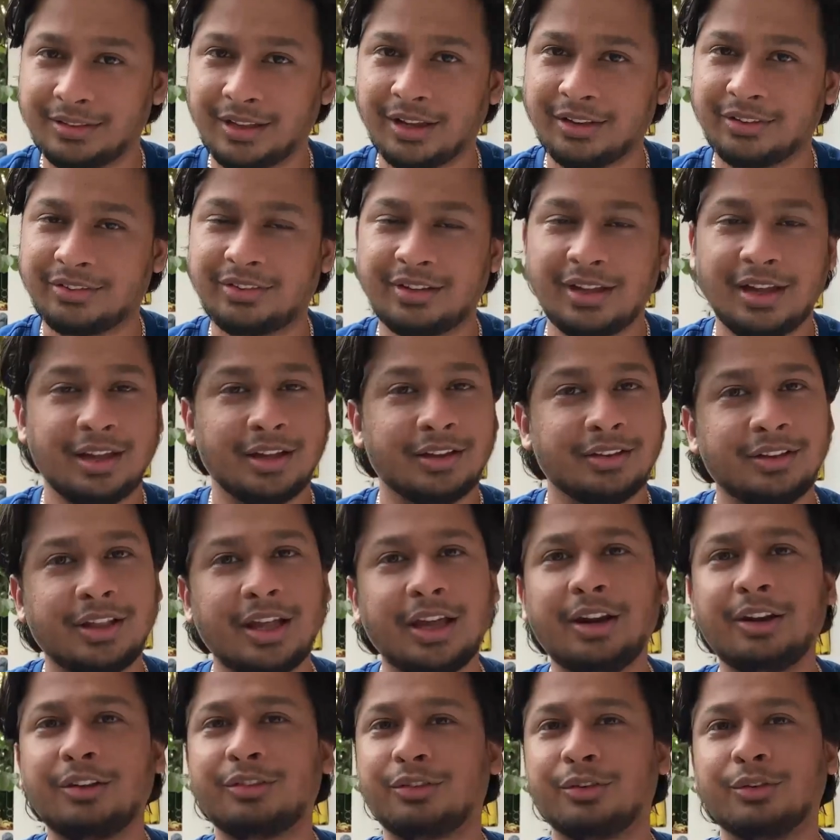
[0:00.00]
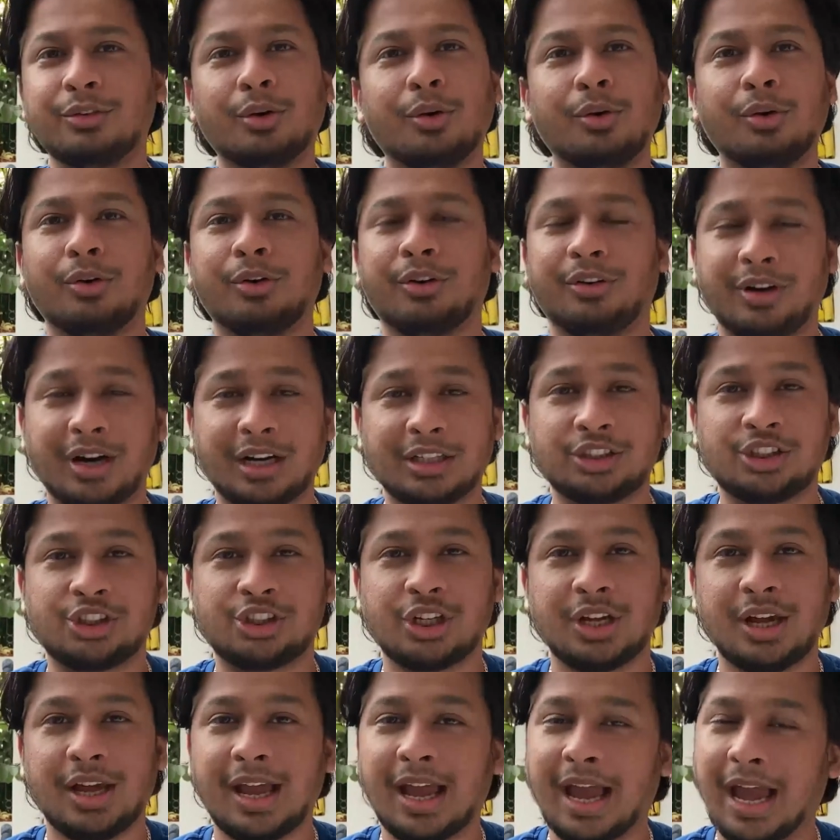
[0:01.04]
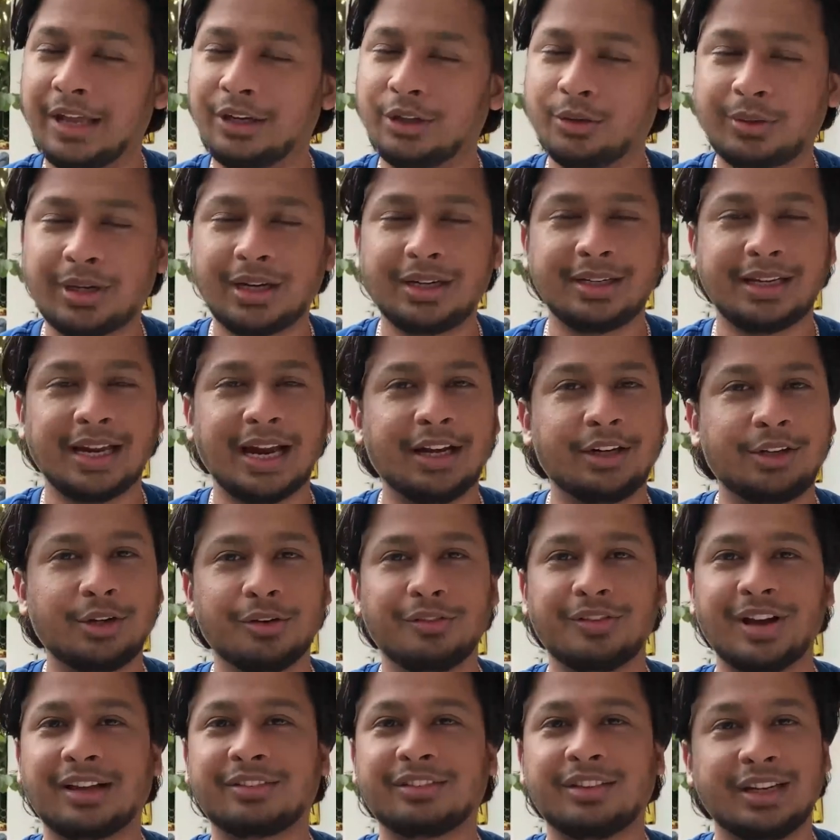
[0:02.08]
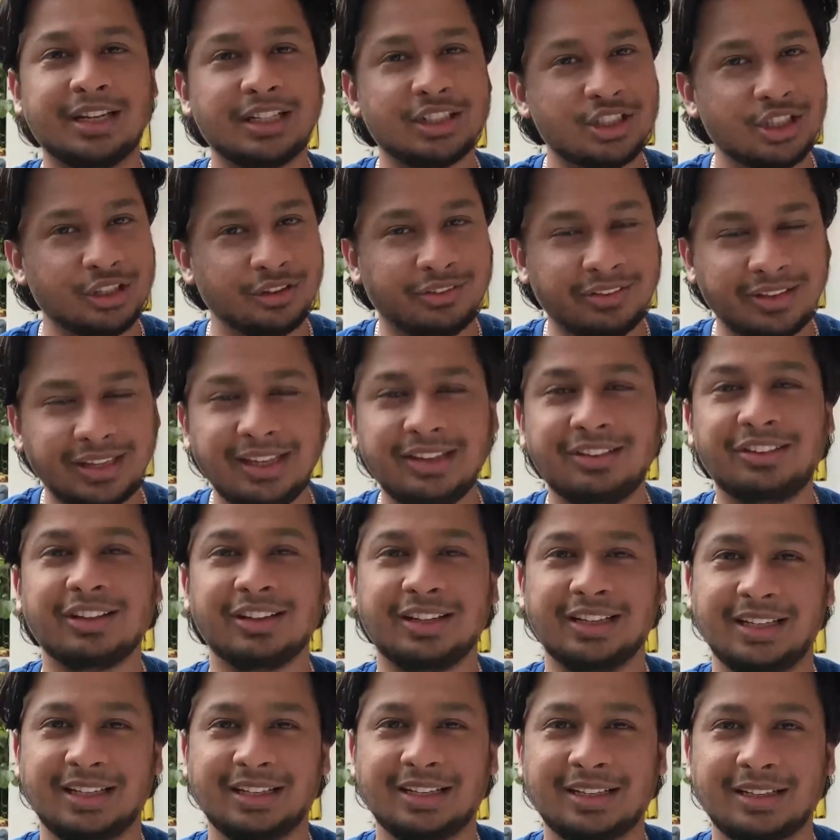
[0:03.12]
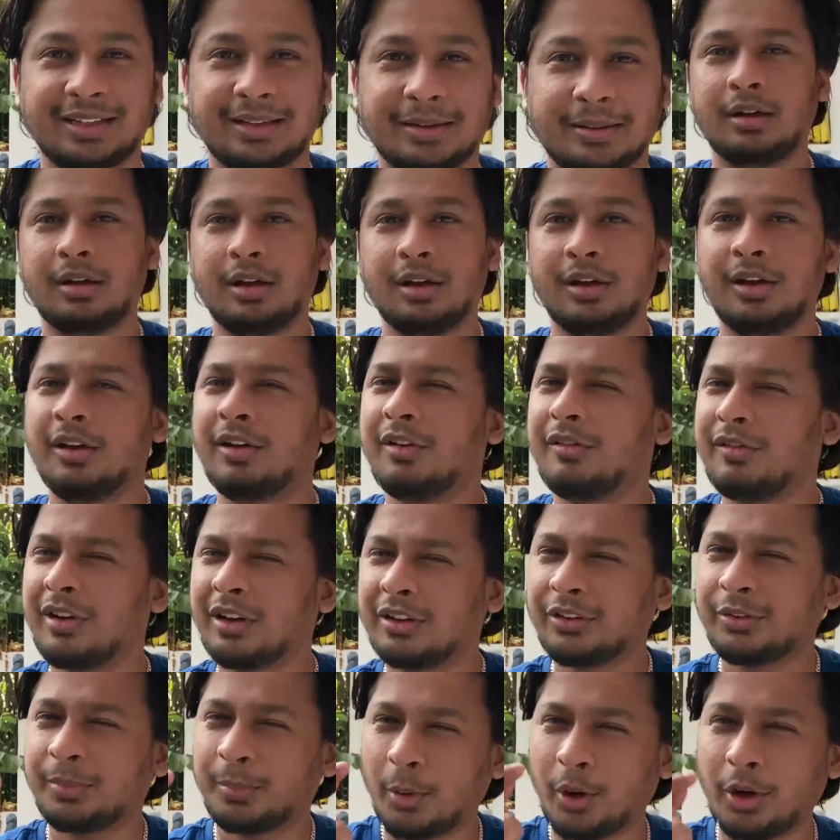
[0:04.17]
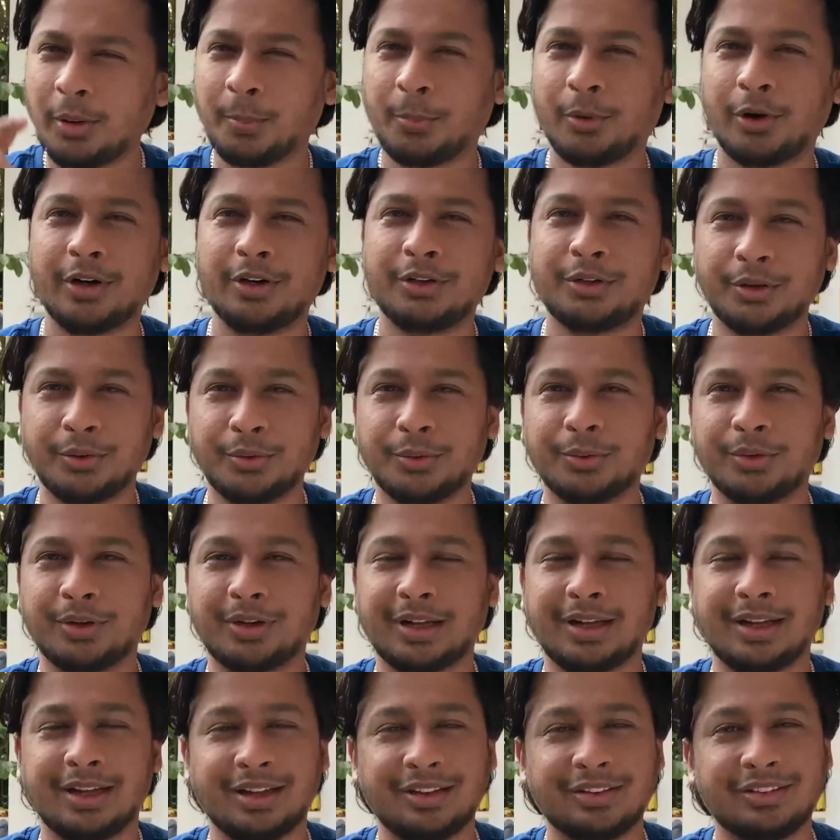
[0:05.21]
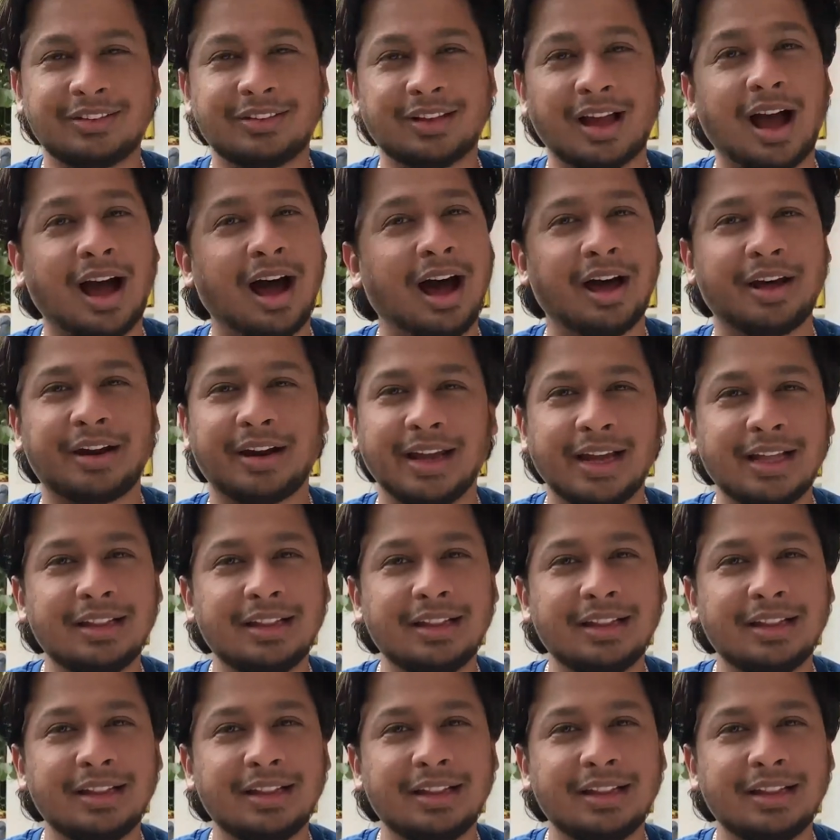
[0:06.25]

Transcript: Thus, there is no rush and you can get your vaccinations easily. One small point to note is our